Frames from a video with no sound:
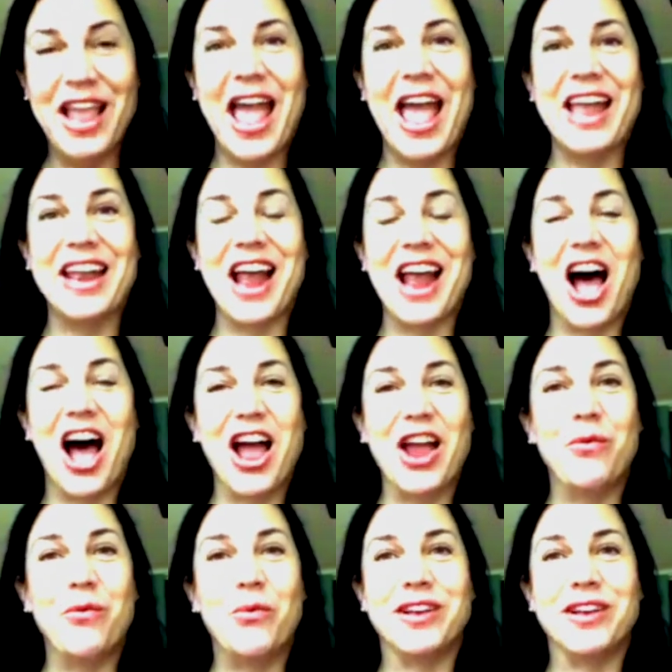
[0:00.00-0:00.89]
and
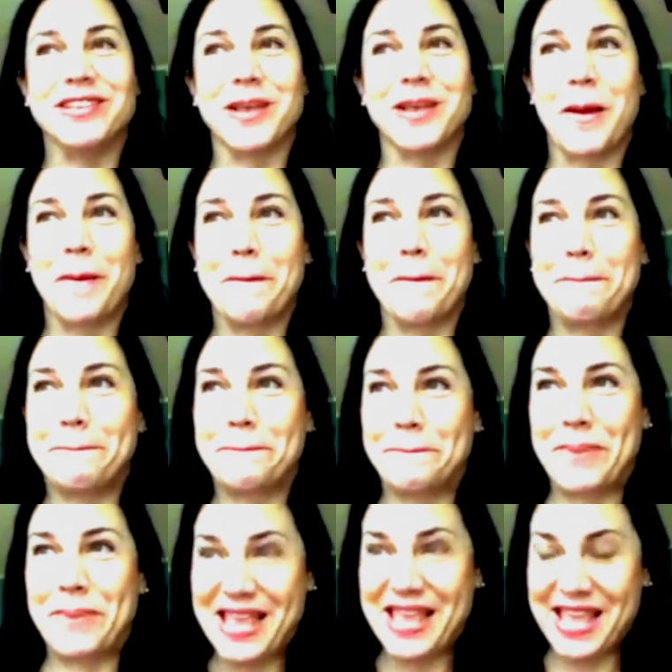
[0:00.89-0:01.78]
I was
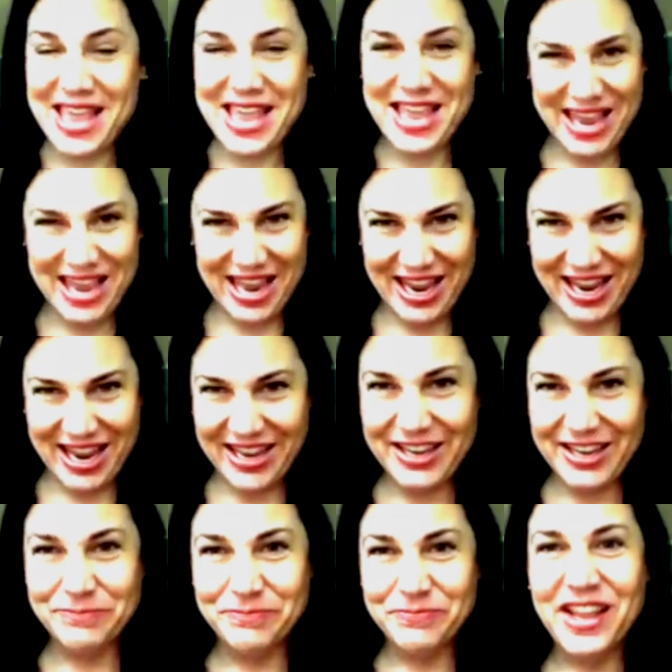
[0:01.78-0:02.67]

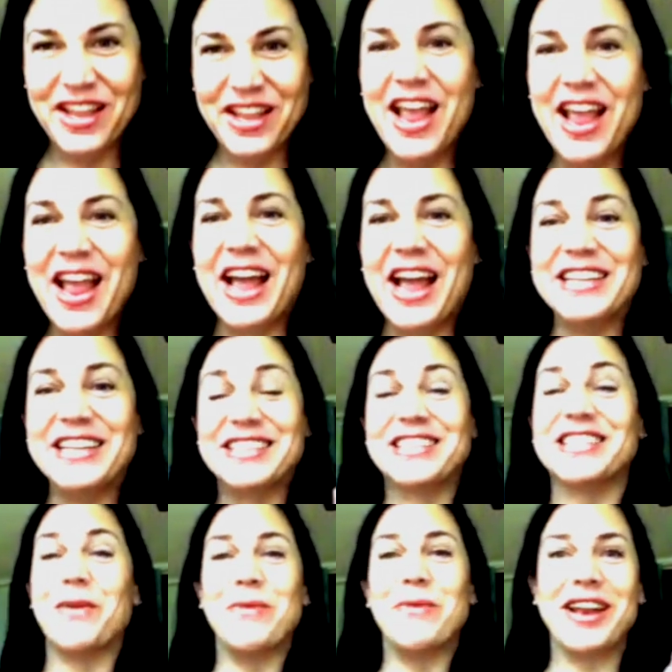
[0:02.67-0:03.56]
peeing. And
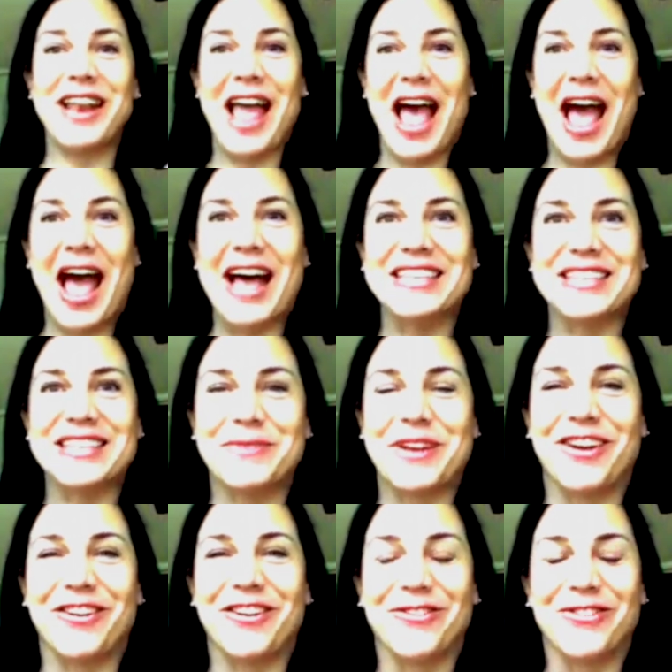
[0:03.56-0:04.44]
someone asked
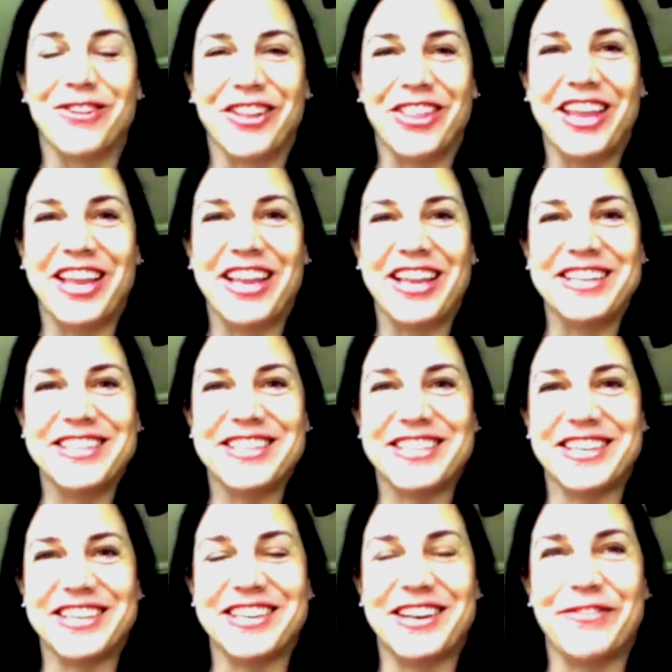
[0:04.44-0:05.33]
me a really
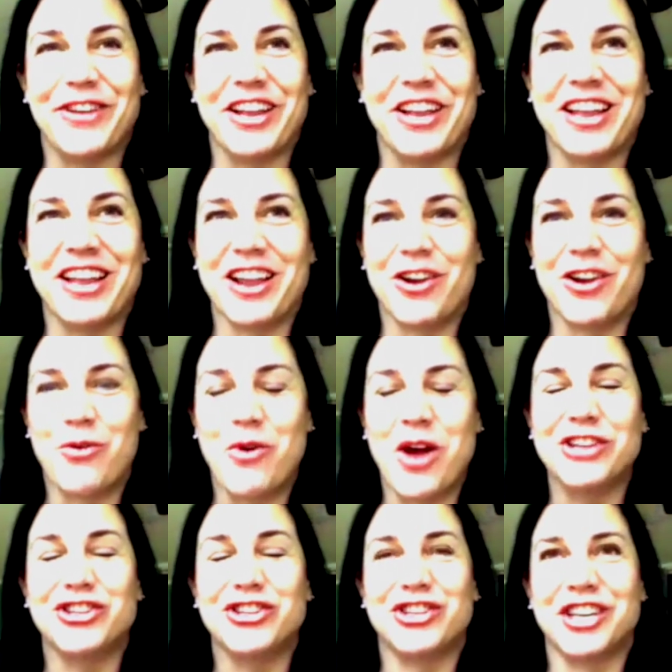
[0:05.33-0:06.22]
insignificant
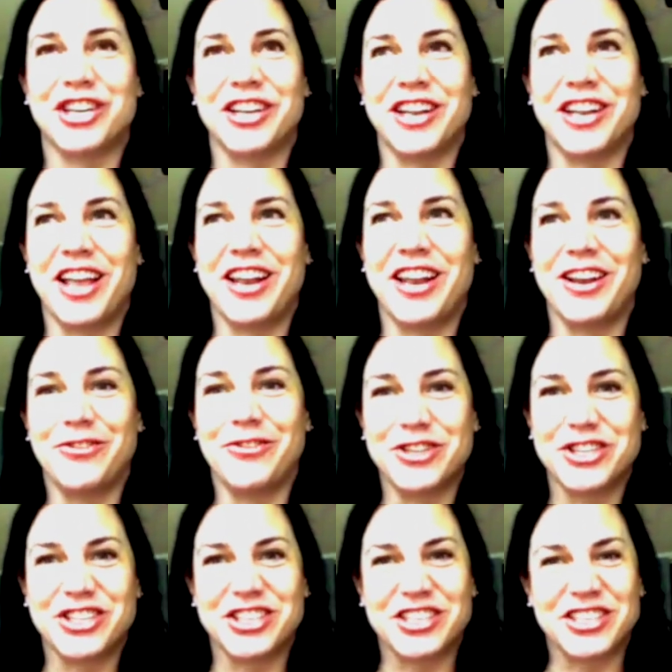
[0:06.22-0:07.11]
question, and it
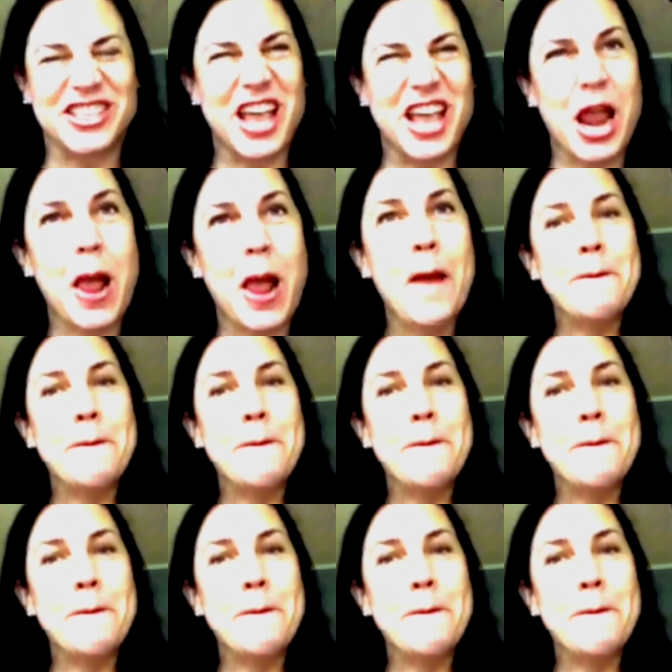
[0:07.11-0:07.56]
was just like,